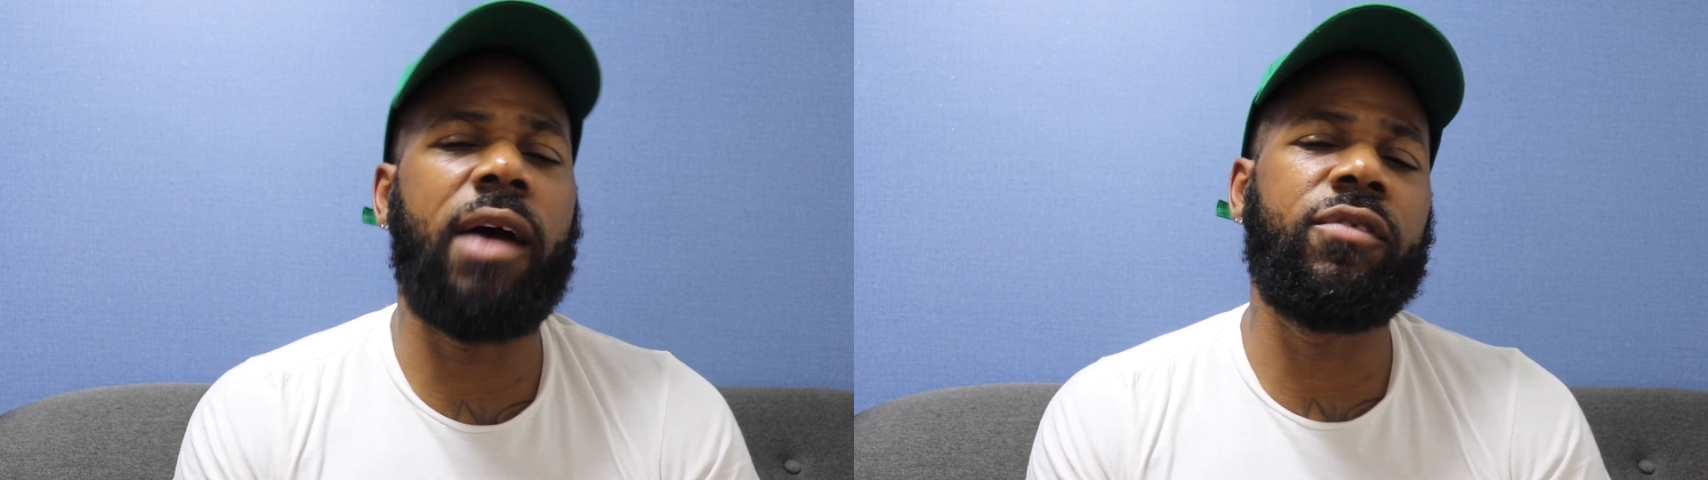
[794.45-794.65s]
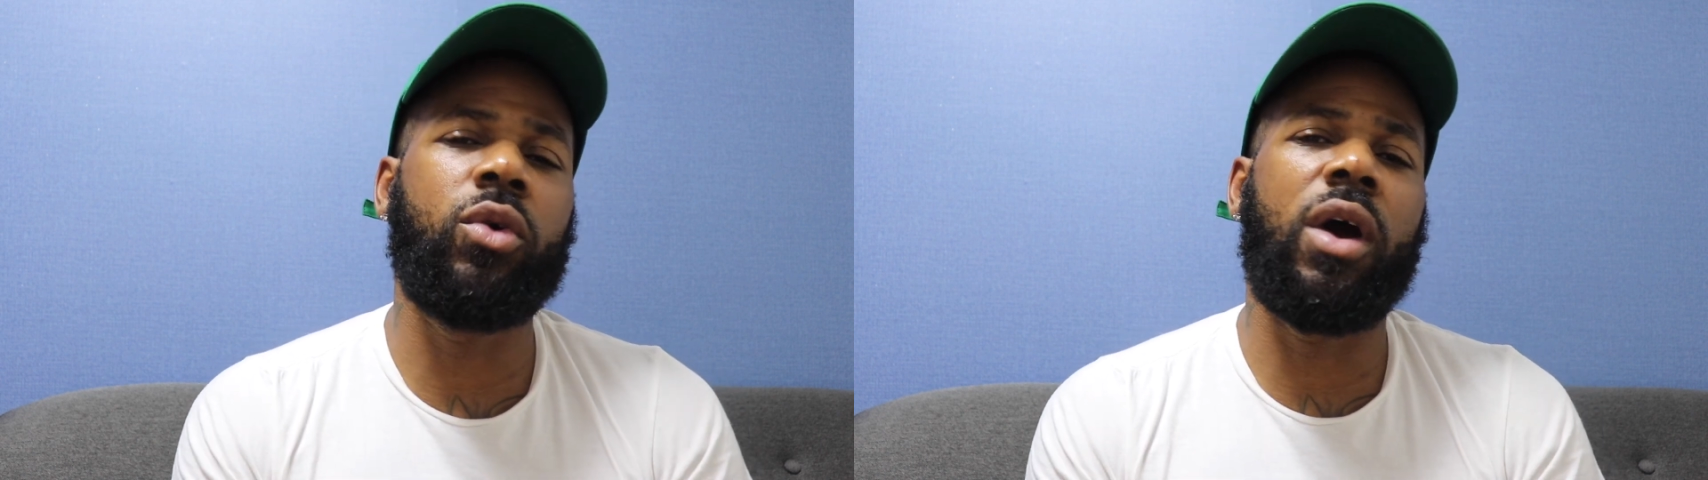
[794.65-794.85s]

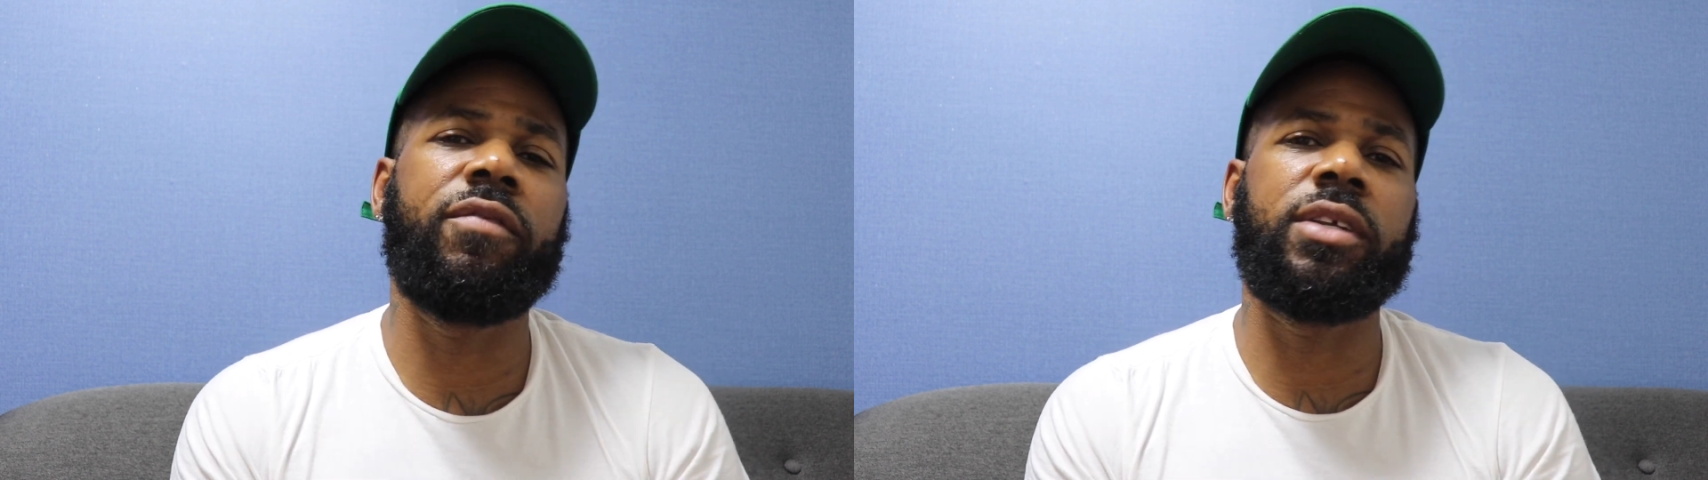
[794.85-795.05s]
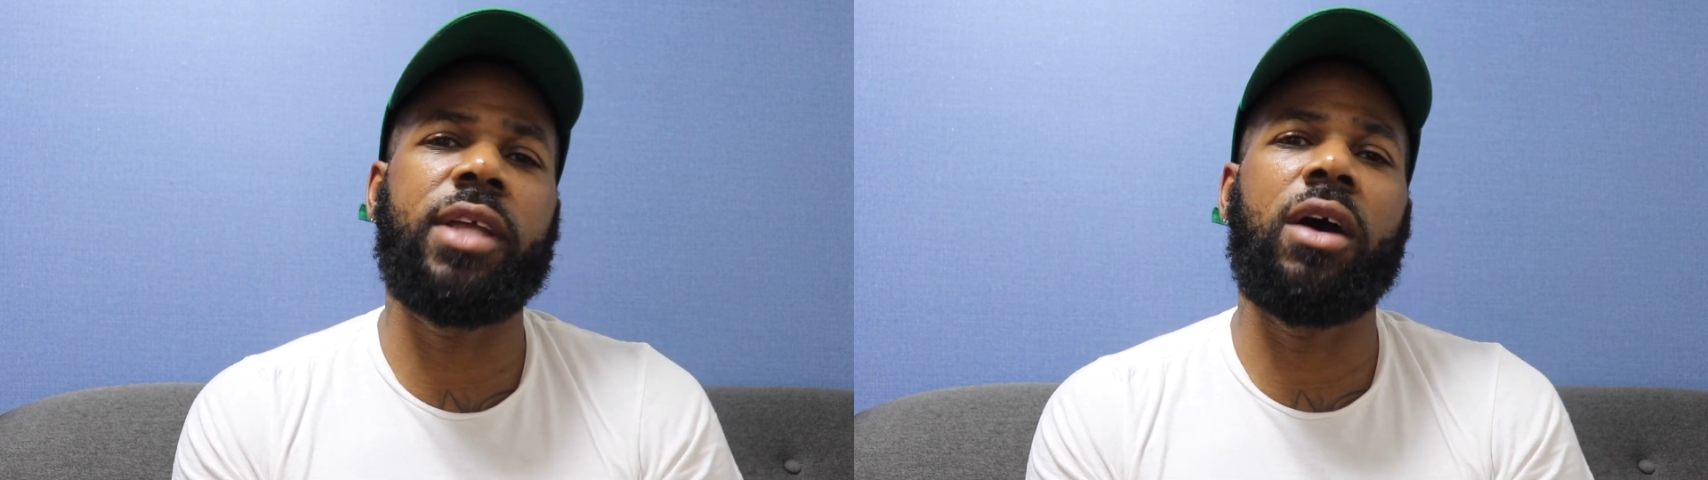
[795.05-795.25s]
Have you
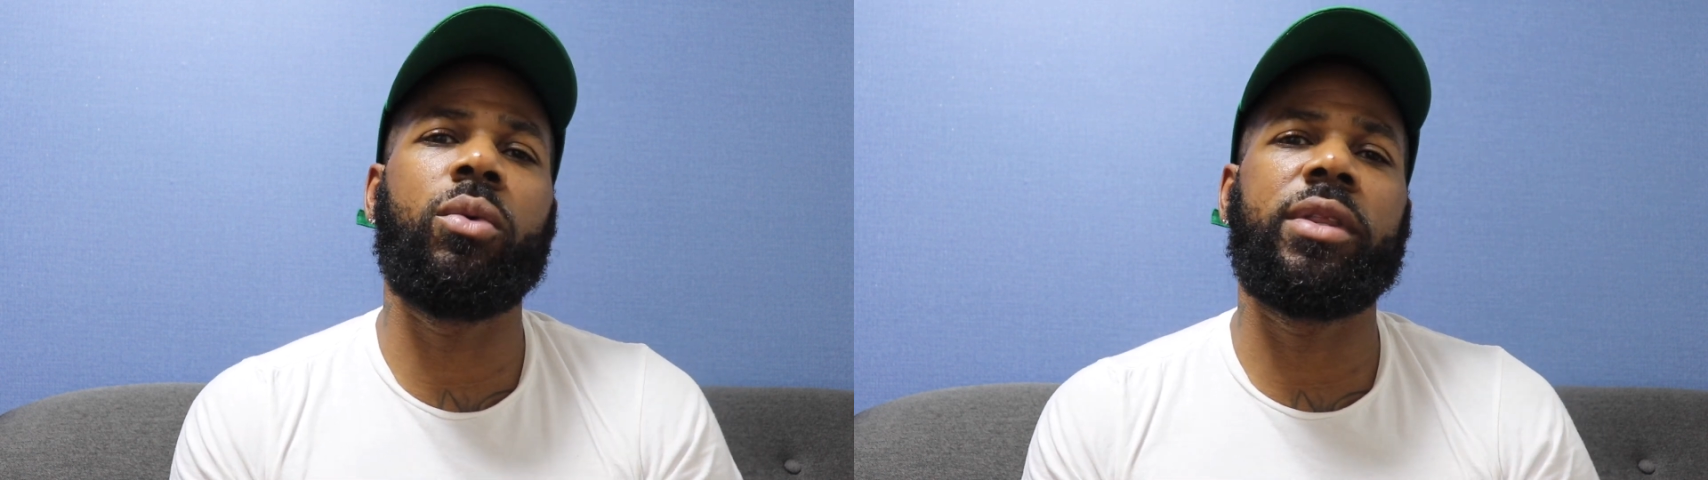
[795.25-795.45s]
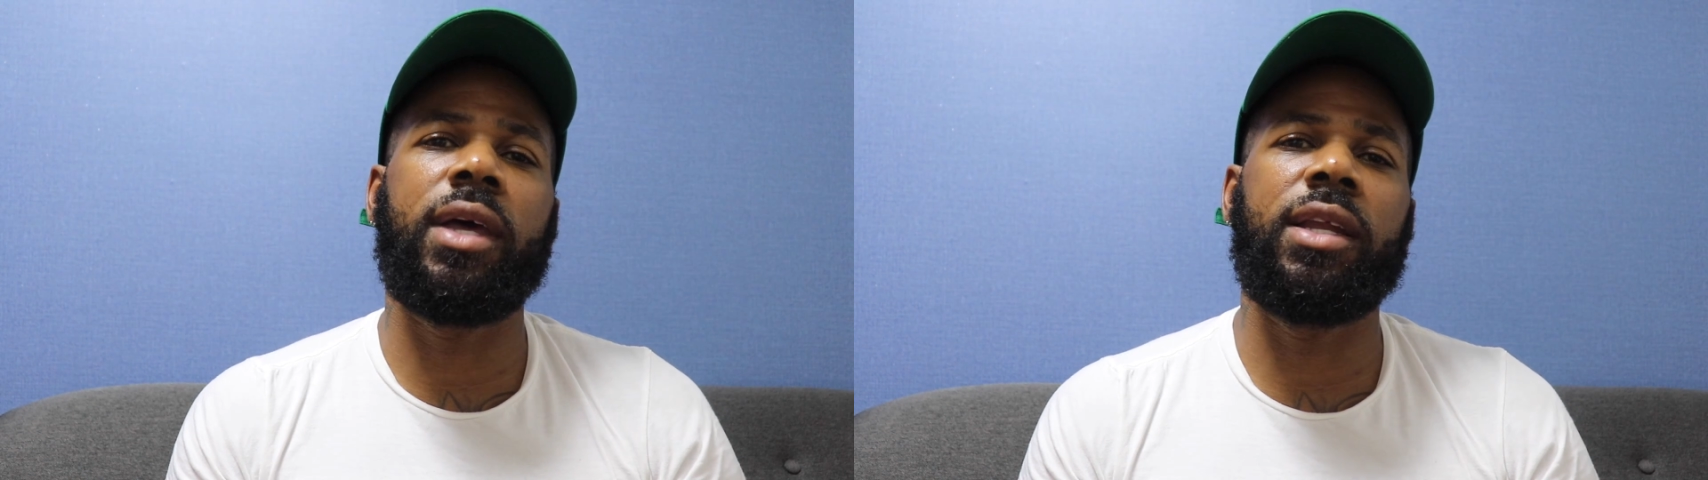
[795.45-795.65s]
ever dealt
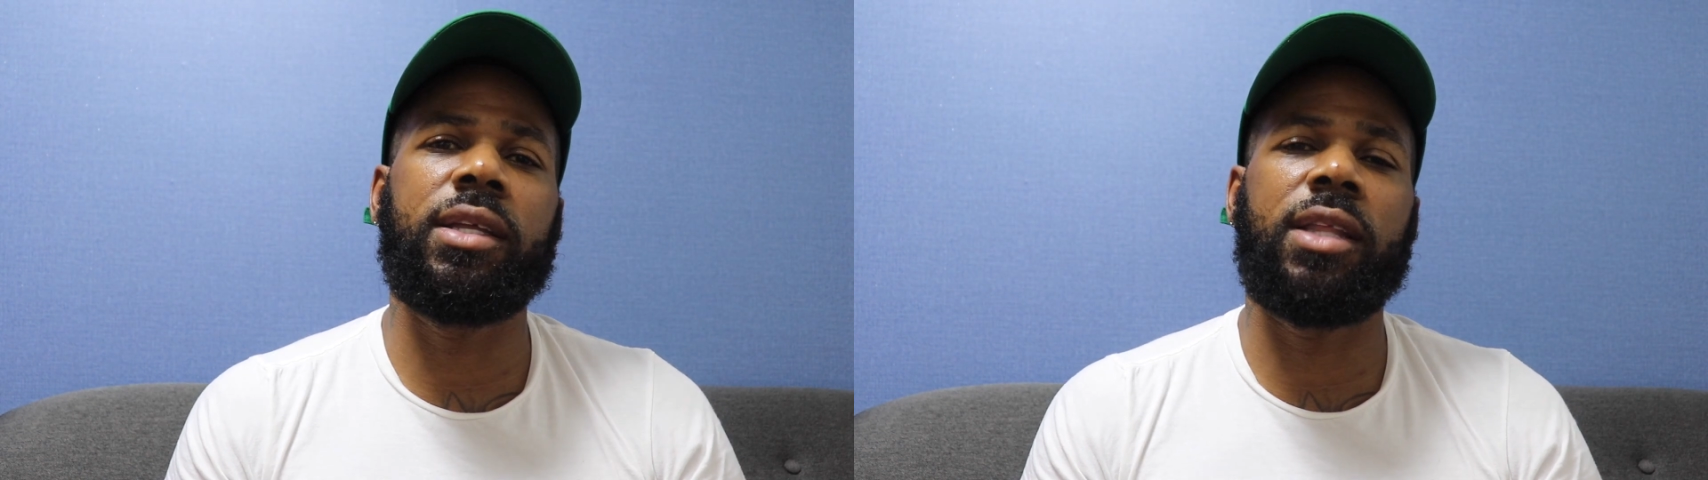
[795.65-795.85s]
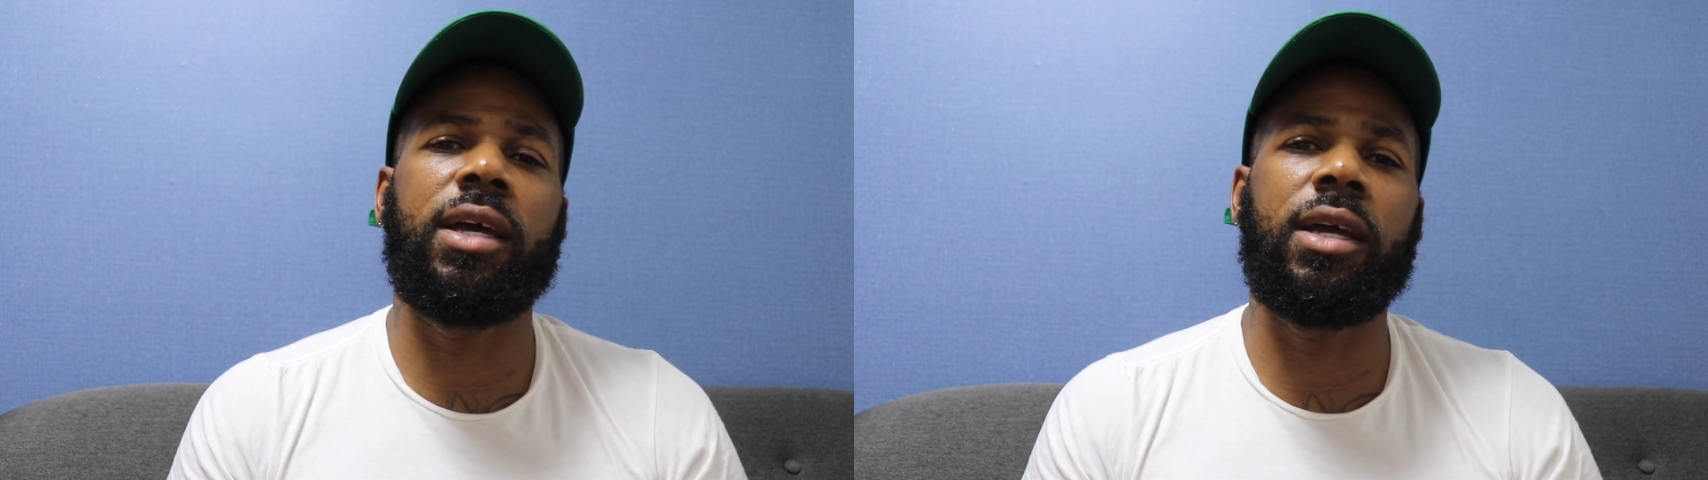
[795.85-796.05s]
with
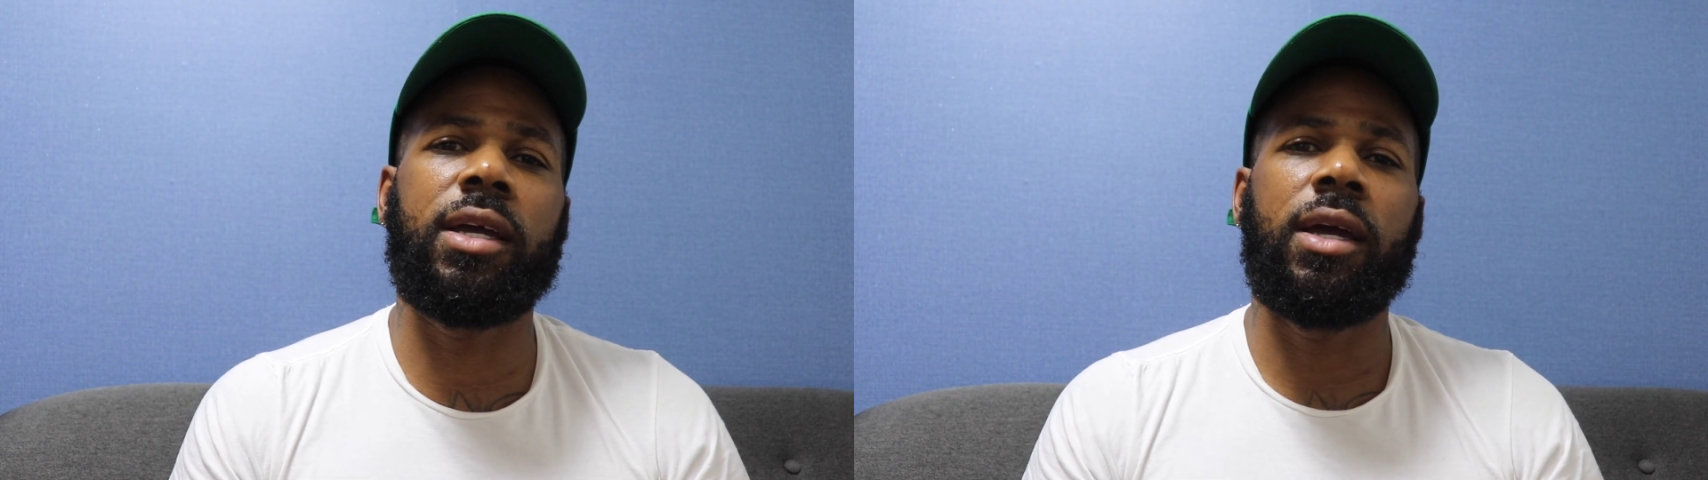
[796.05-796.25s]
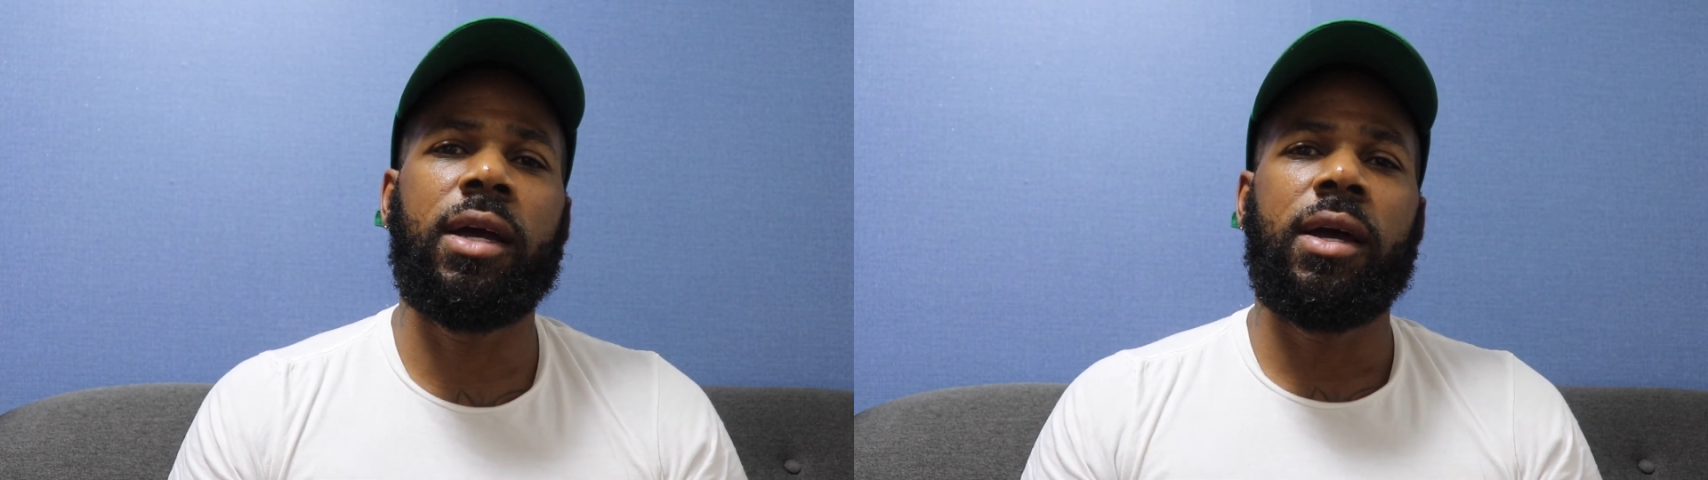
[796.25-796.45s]
anything